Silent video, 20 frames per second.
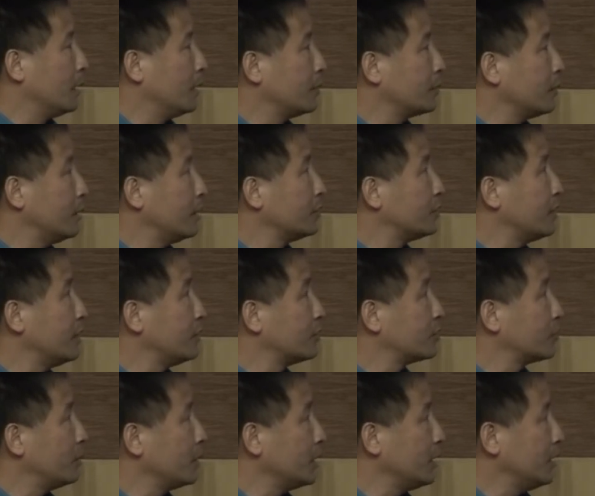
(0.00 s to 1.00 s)
Its launch date
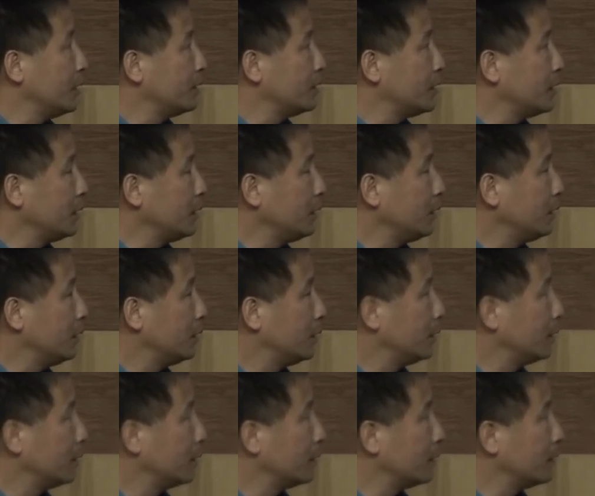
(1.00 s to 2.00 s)
is 2018.
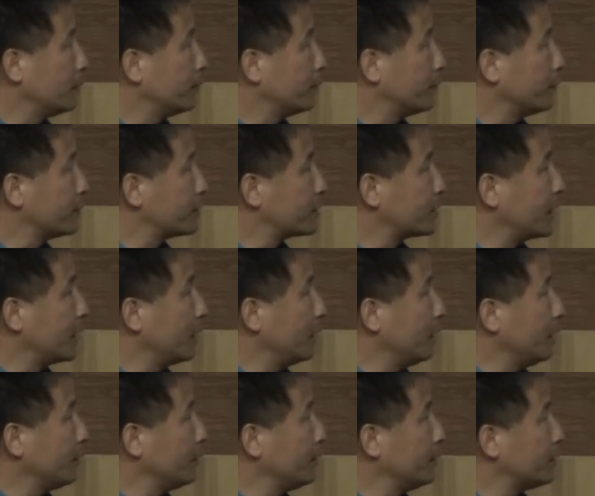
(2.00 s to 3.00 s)
For
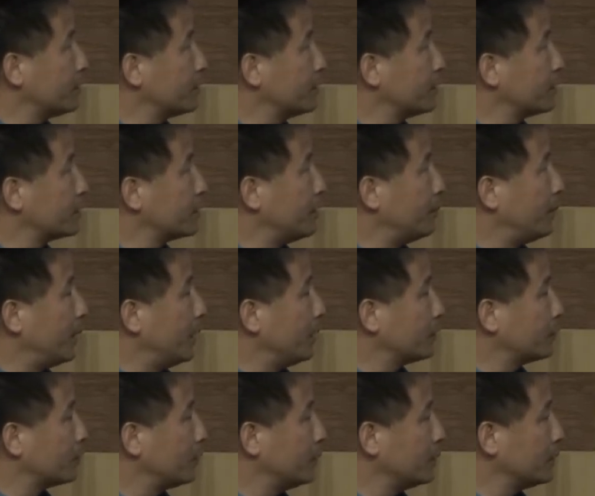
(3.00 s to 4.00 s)
scale, this is
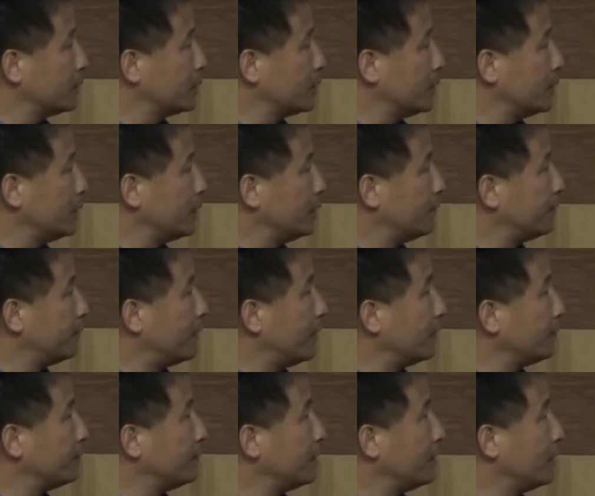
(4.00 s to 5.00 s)
about
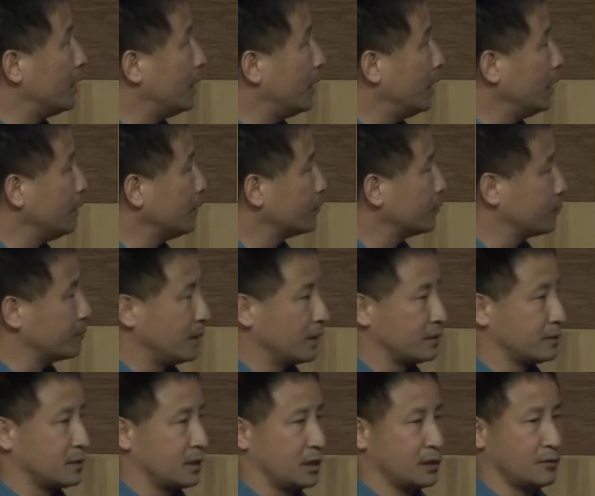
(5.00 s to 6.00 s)
25 high, so it's
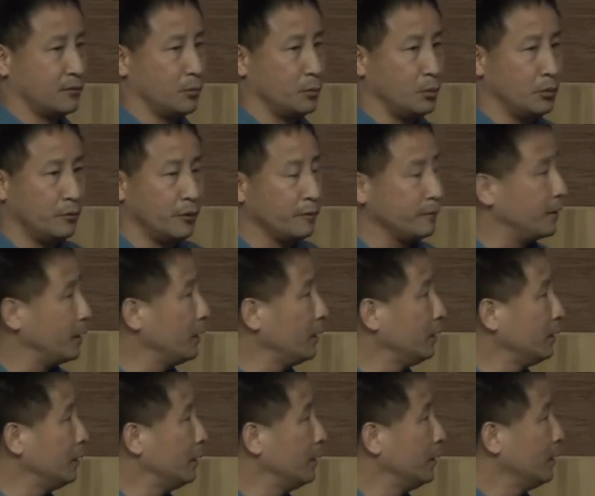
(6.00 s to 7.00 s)
about the size of a moving
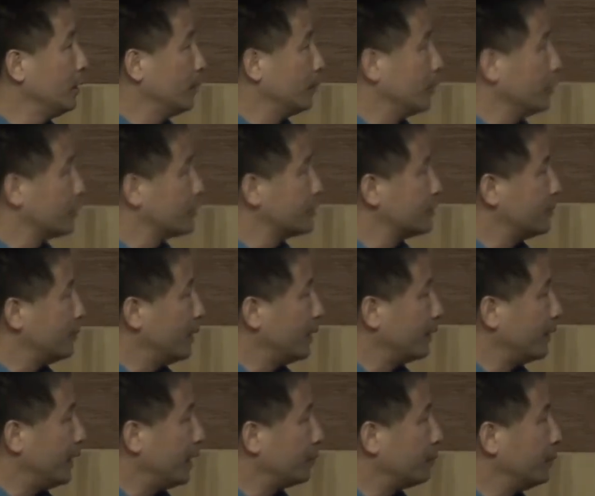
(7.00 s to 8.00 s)
van. Person's
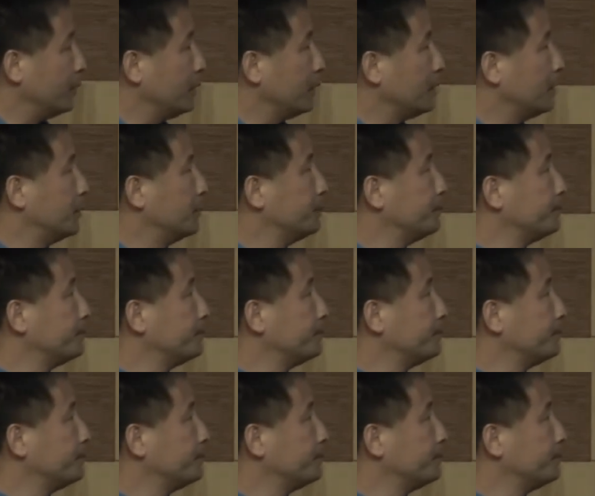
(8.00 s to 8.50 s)
about that big.